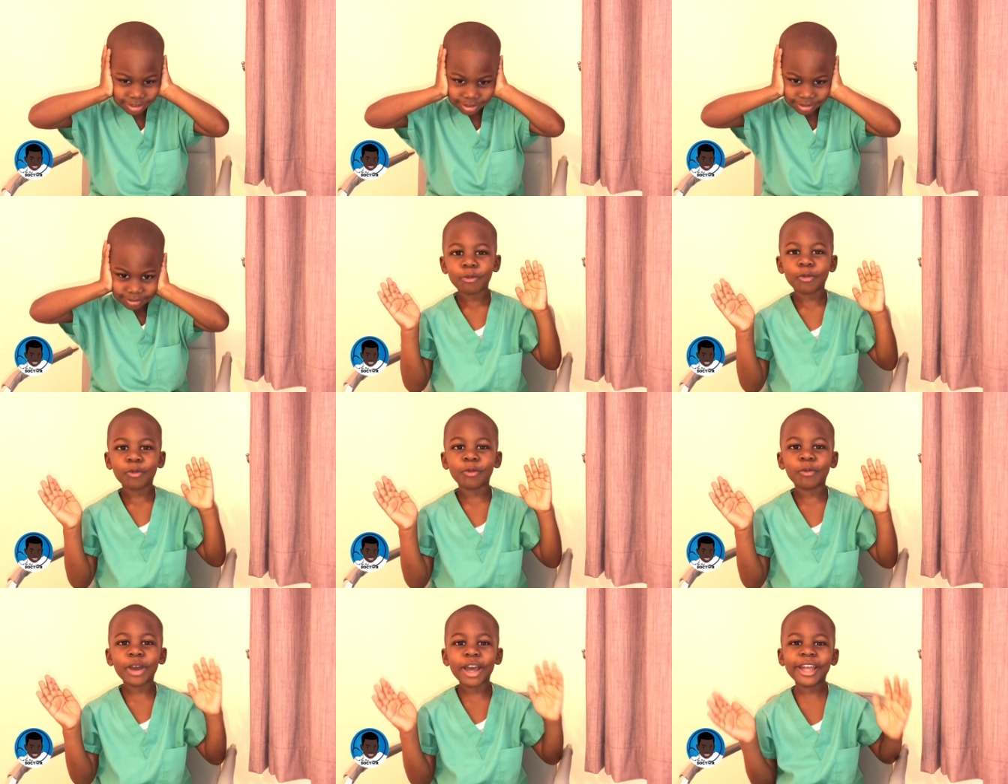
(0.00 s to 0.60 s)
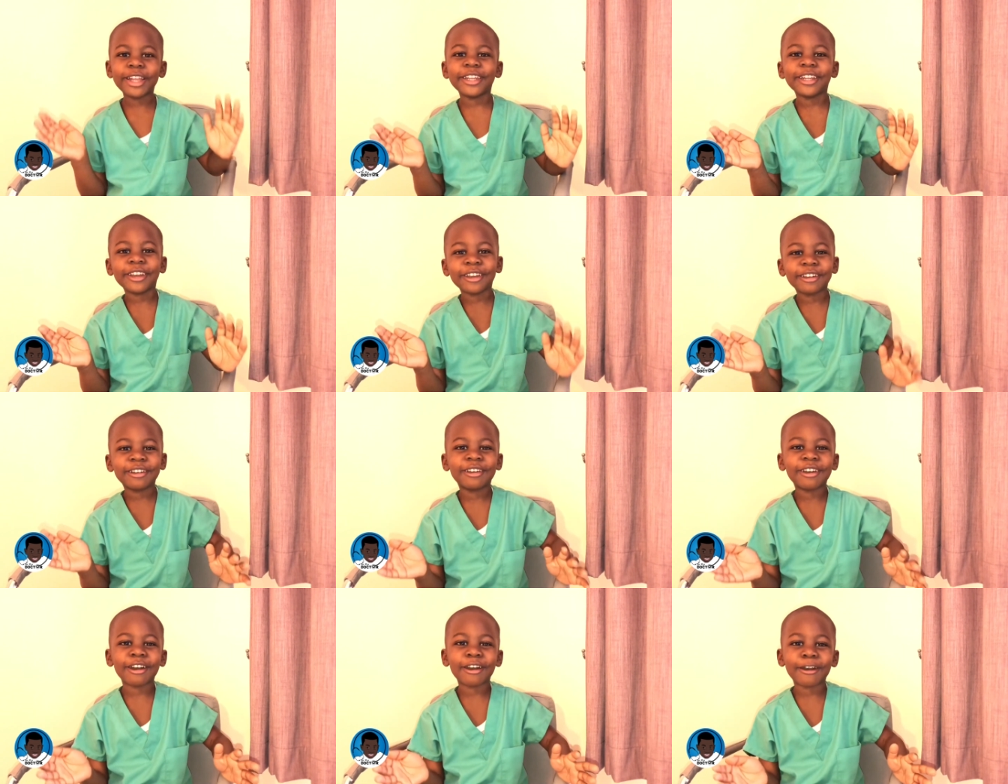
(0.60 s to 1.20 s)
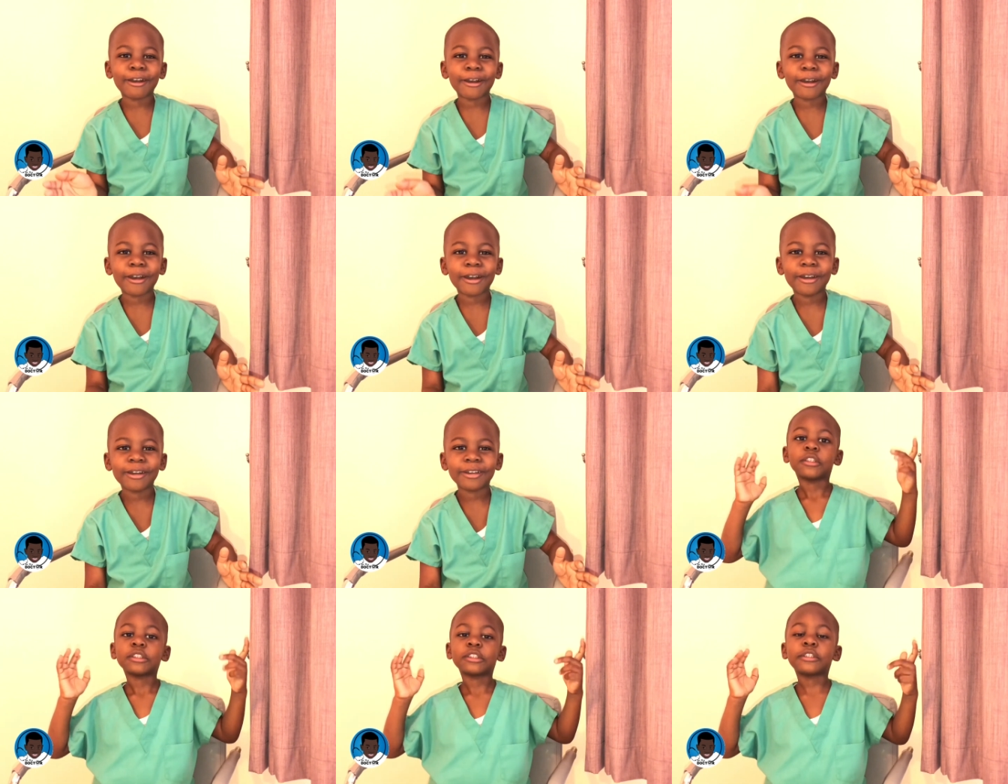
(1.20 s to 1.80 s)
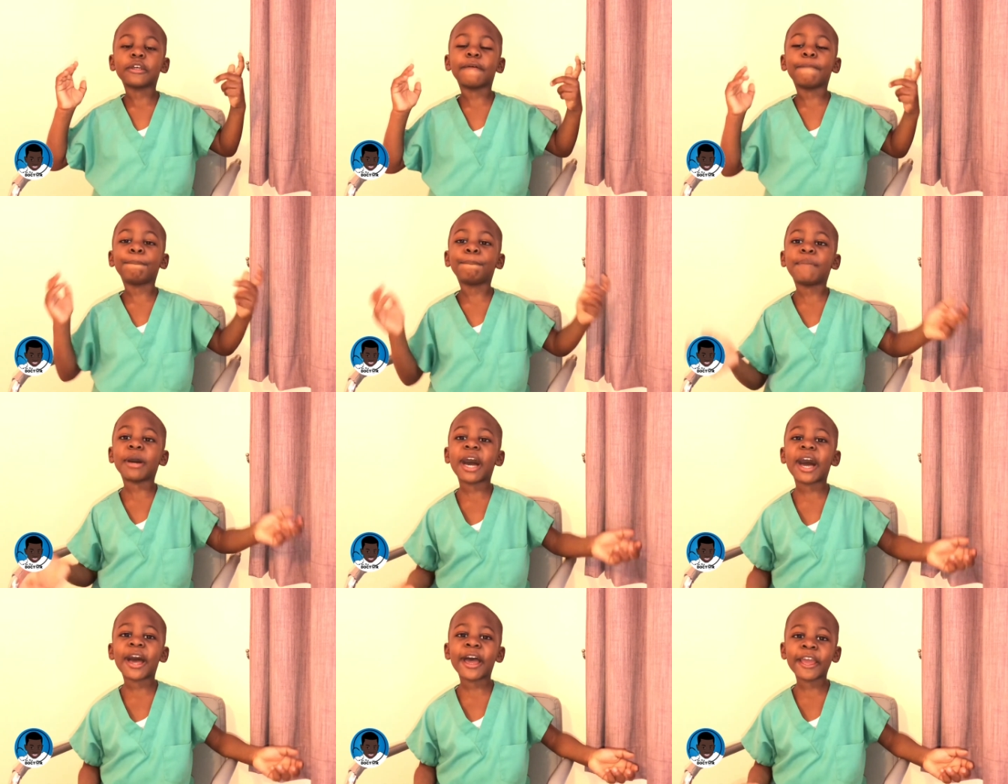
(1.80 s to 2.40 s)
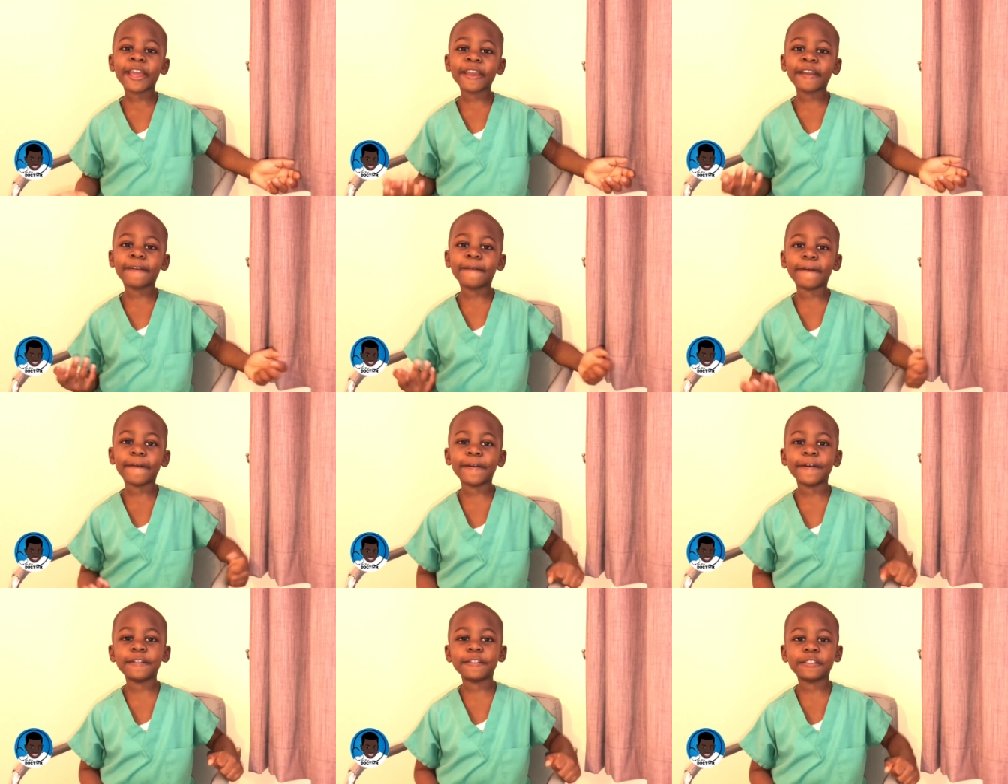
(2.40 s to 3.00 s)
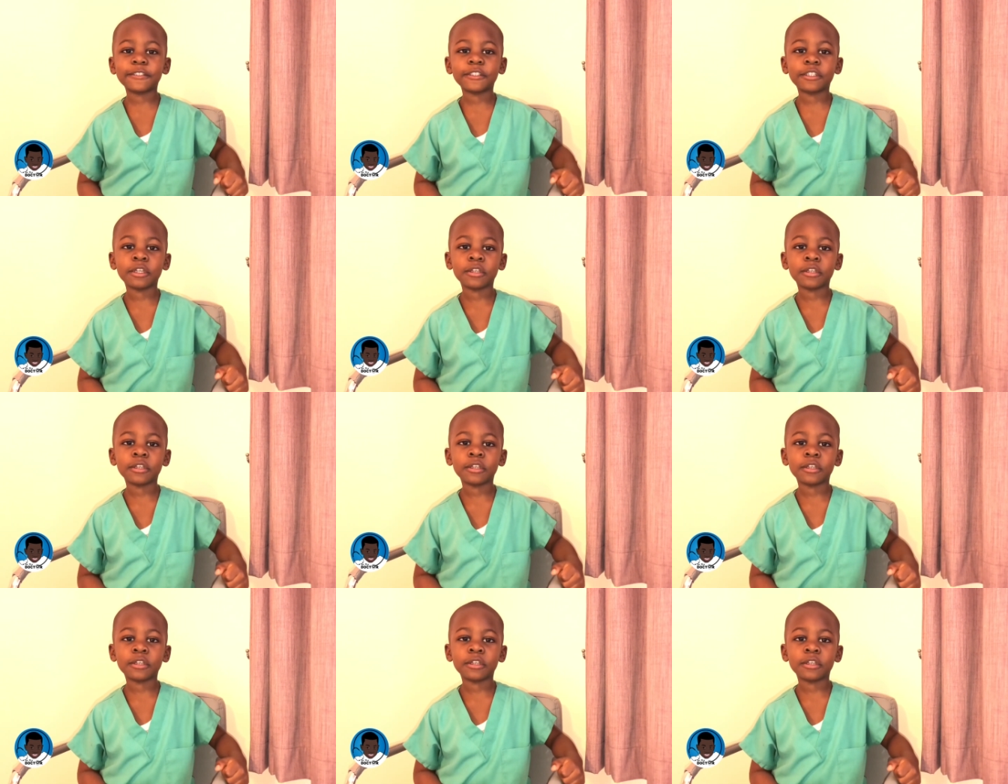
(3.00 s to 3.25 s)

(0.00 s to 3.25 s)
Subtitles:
When you go to buy goods,